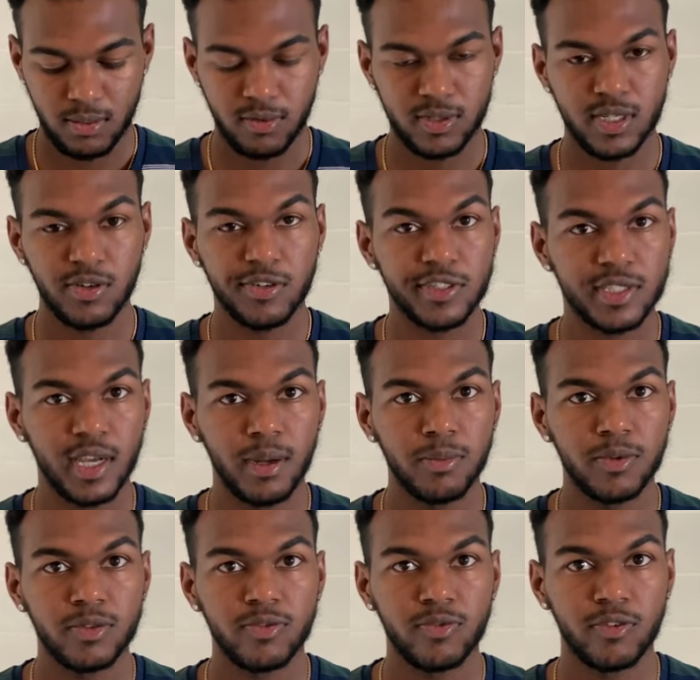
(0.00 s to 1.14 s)
series
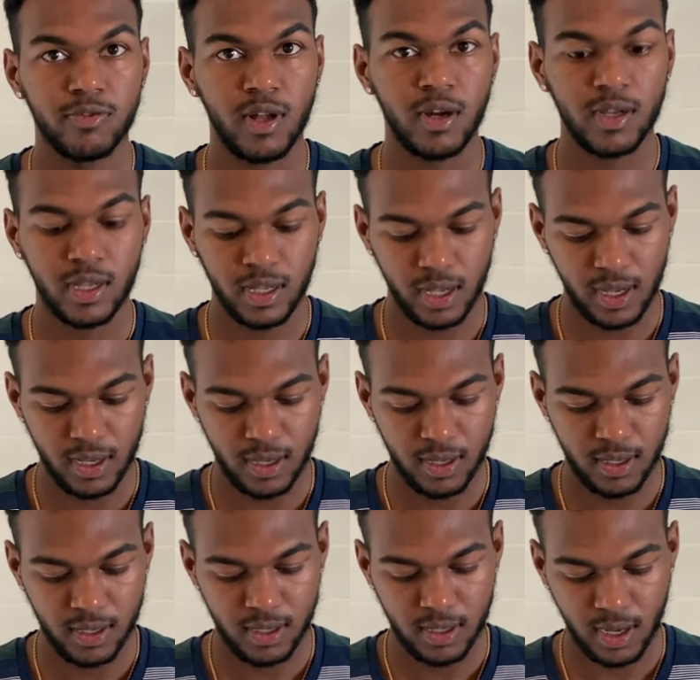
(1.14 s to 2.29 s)
camera for vlogging,
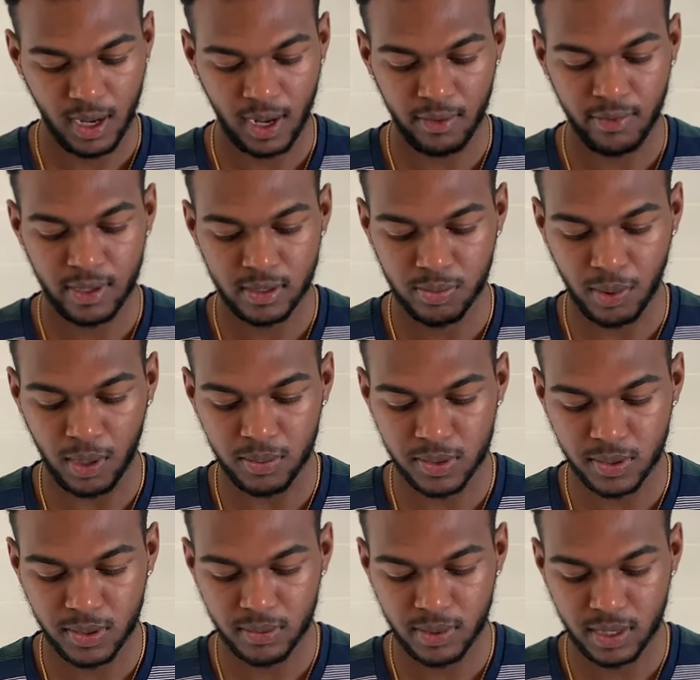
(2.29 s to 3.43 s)
and I ran into problems
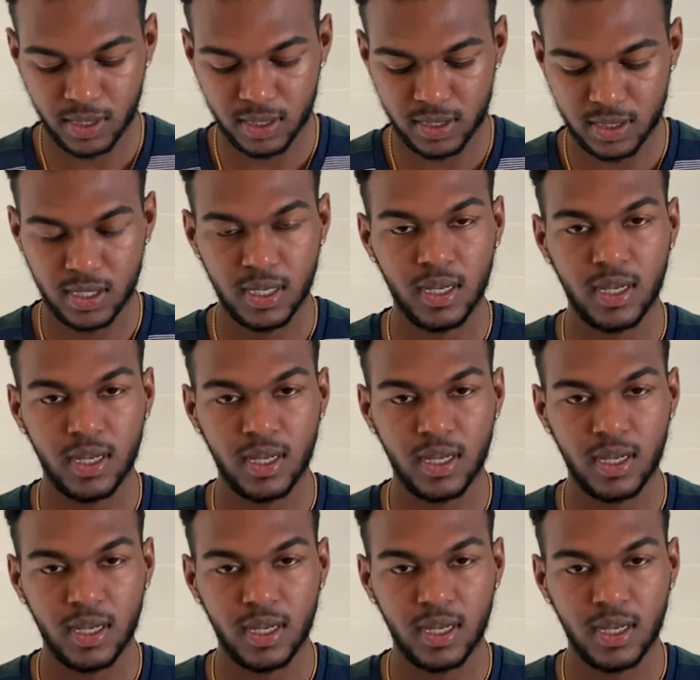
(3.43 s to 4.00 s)
with it because